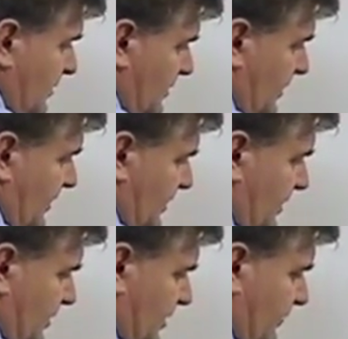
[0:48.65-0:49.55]
And then
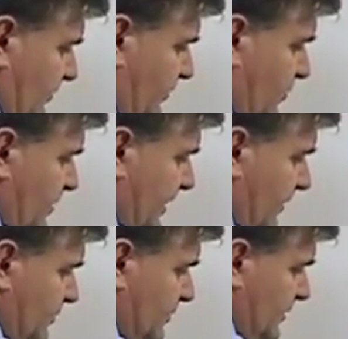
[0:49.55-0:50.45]
there you have your
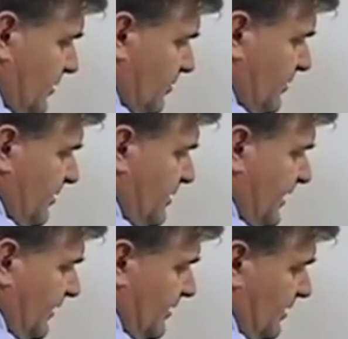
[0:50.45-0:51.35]
fullback, which we call
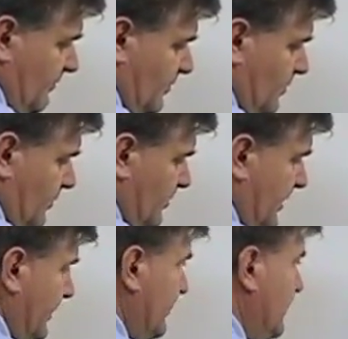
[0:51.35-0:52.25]
B-back, and you have your
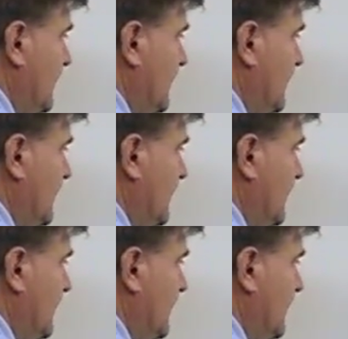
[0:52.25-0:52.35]
quarterback.